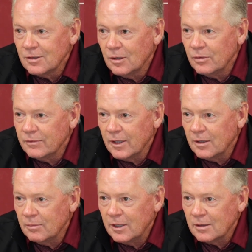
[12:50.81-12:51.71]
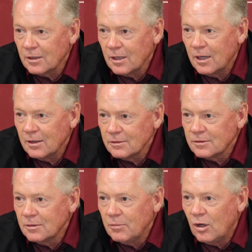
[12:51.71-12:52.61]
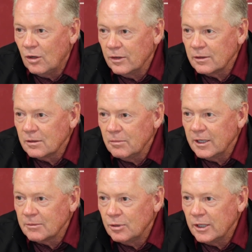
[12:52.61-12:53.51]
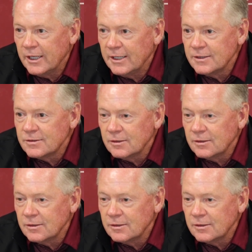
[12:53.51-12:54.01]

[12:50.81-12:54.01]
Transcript: So we've got to get the guys the ball that can make plays.